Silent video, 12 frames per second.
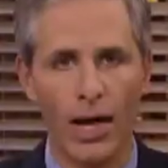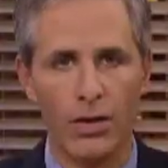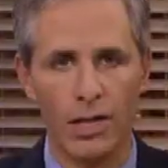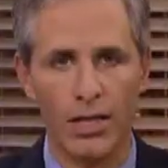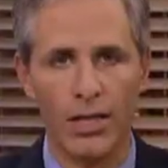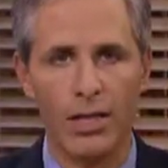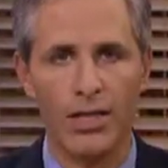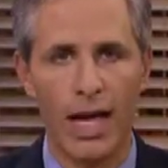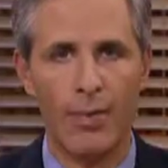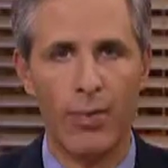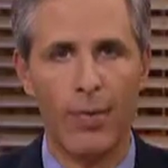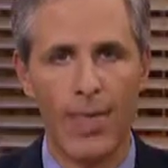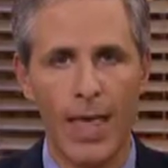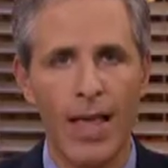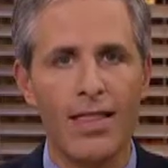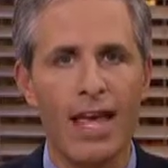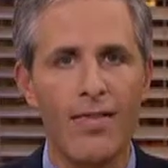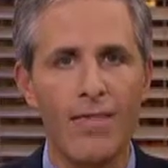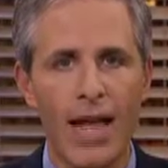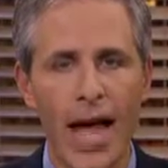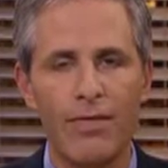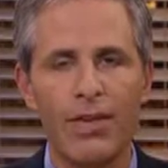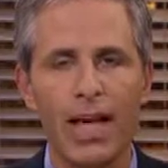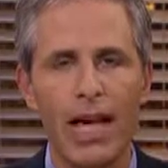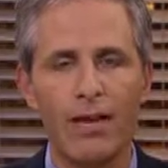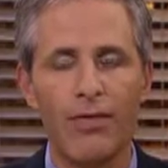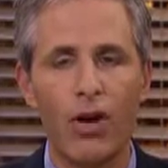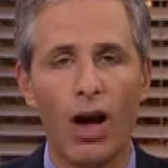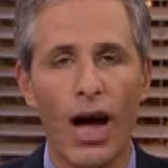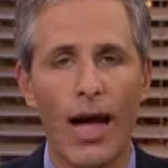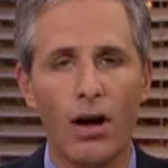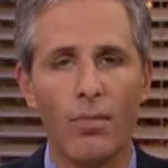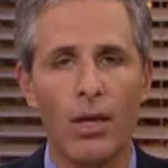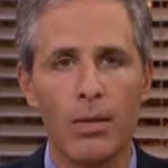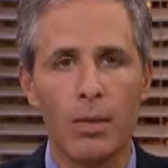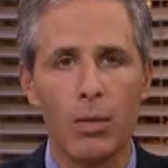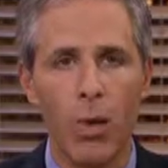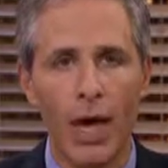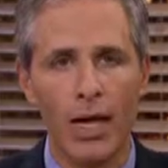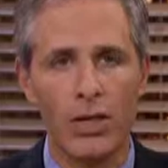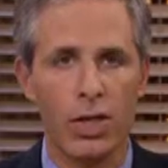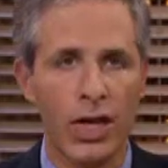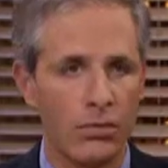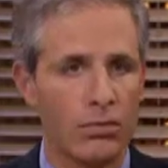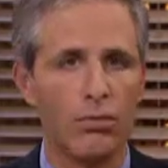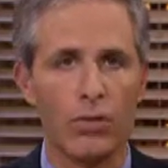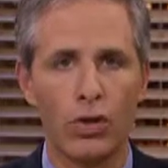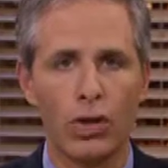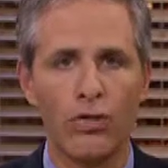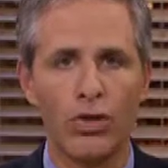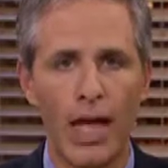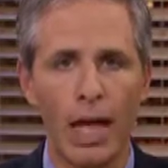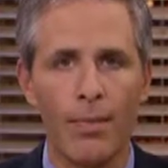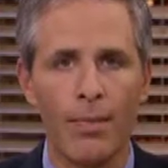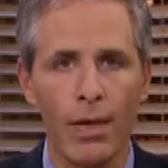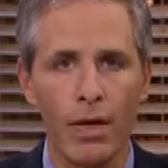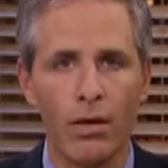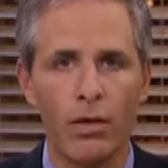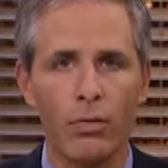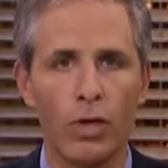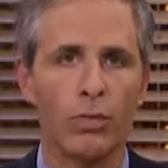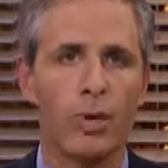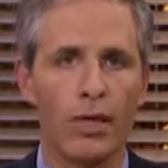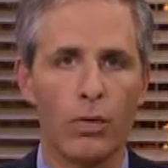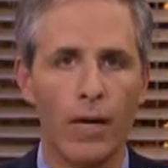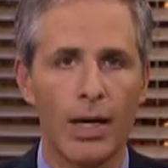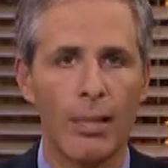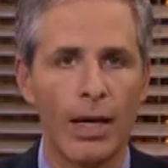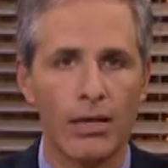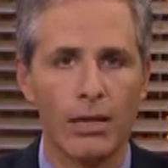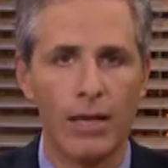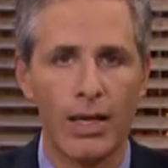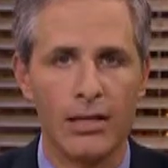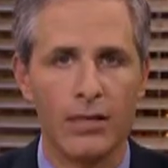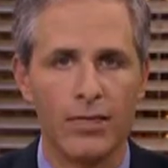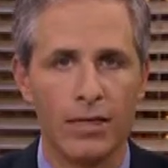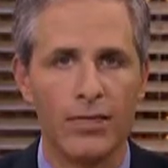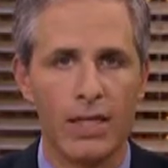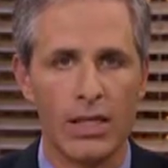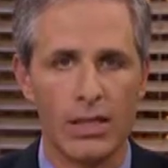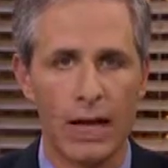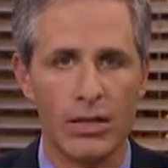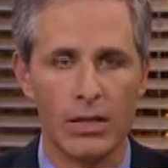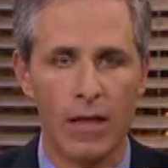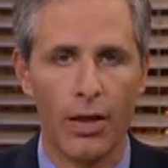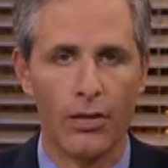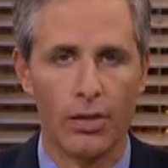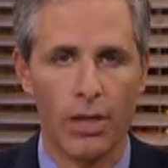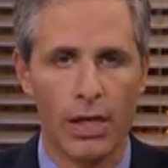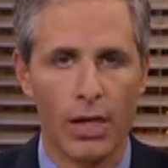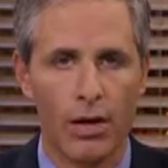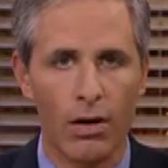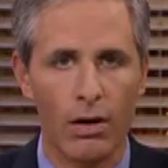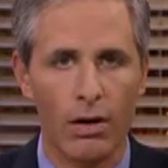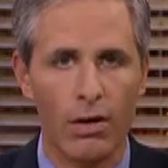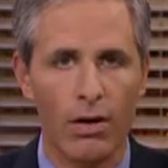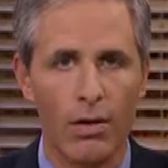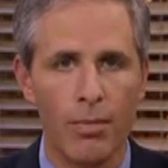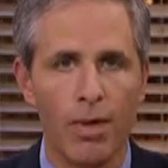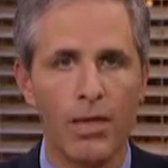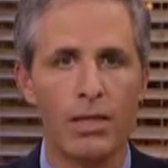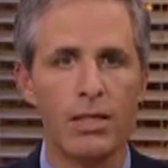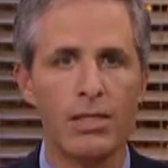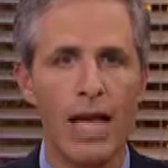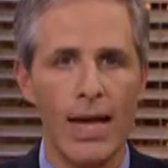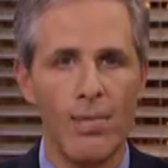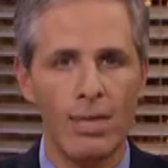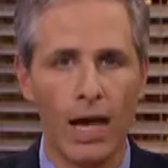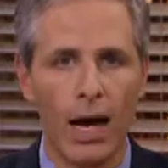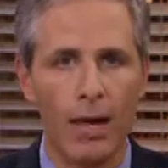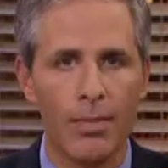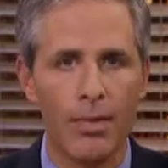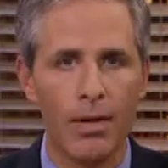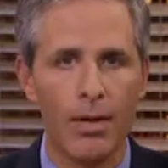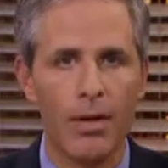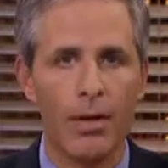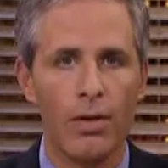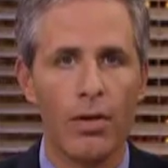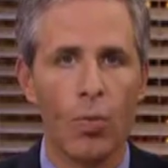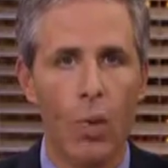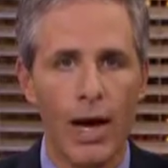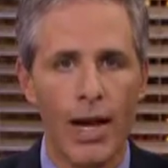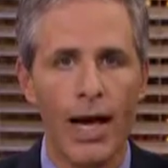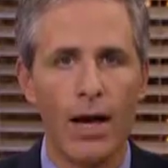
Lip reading: House as an example. They've been advocating for a higher minimum wage, and good for them, which, by the way, amounts to less than $15,000 a year. But at the same time, the White